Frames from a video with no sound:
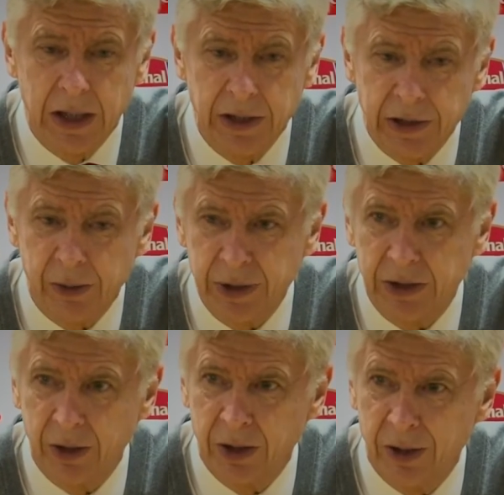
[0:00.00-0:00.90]
little
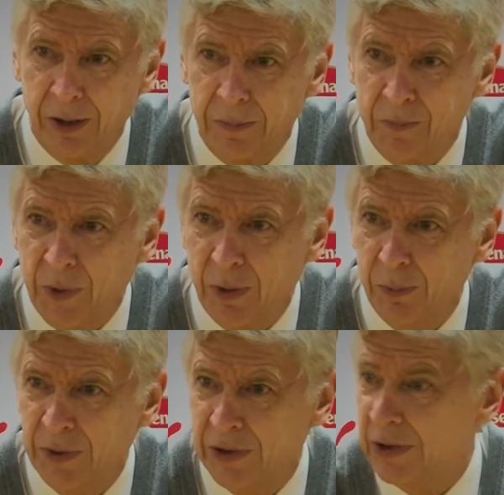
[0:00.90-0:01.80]
bit
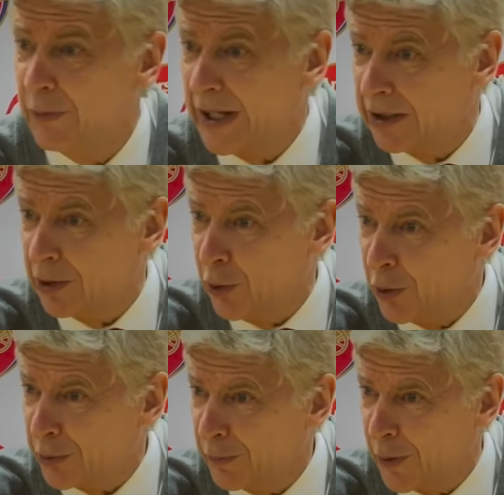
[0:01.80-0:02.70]
with a deflected goal
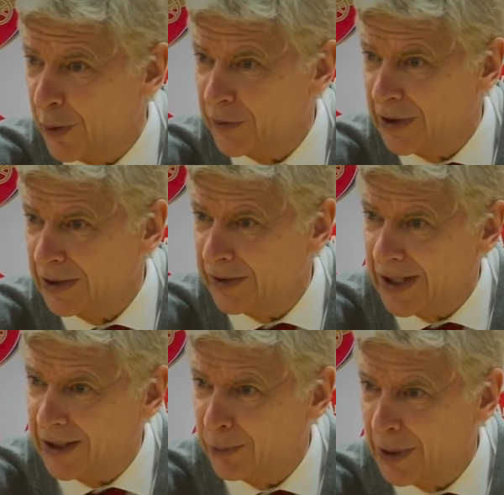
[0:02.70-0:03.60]
on the first, and the
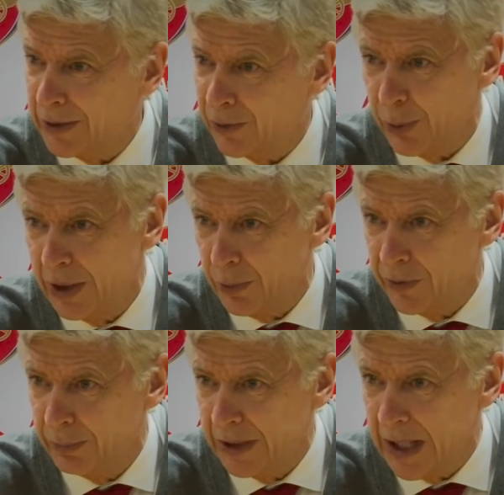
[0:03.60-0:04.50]
second one as well
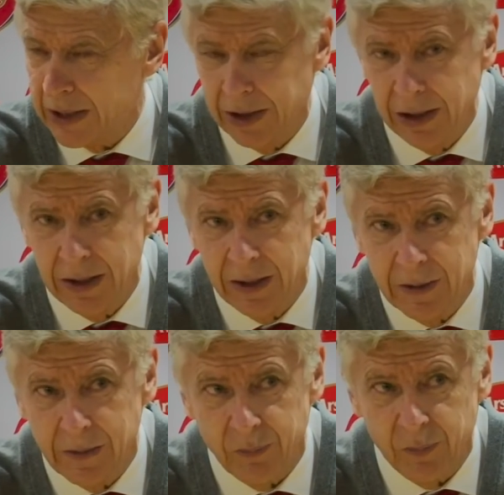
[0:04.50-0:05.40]
was a bit lucky.
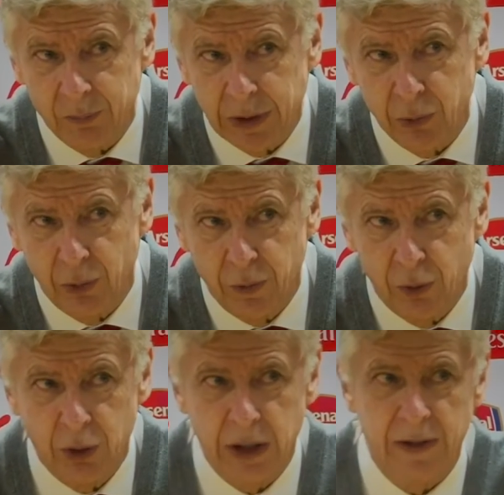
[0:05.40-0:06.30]
But
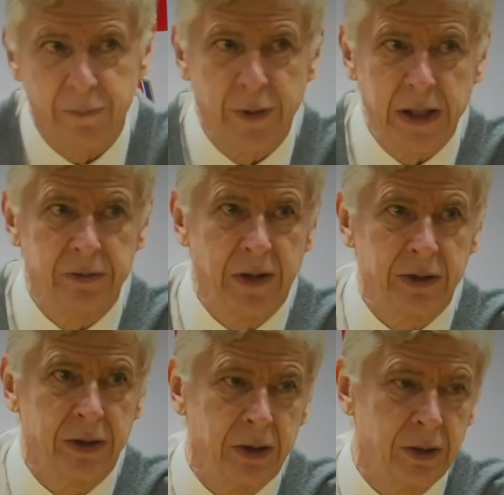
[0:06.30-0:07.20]
overall, I felt
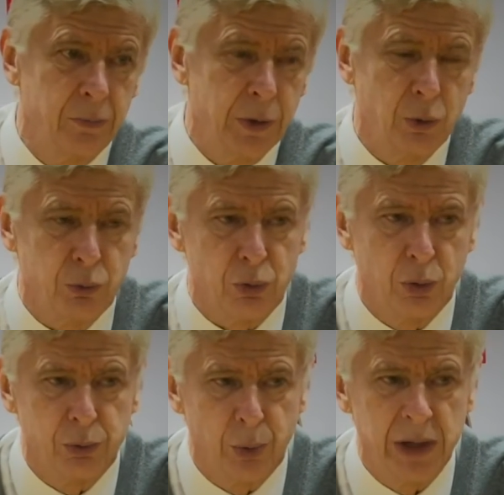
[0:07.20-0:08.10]
that we
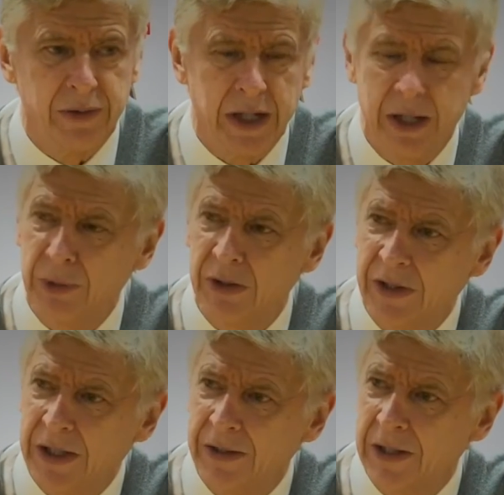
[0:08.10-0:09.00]
controlled well the game in the
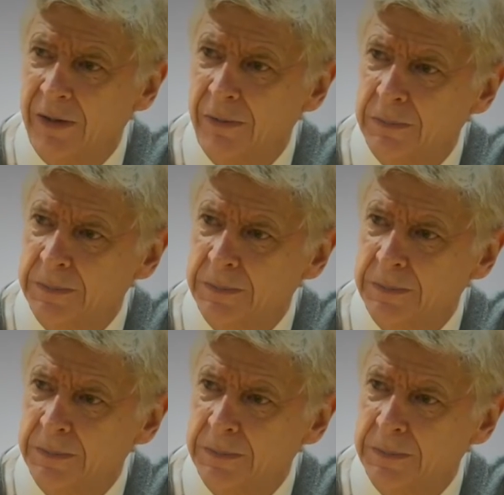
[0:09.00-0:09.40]
second half.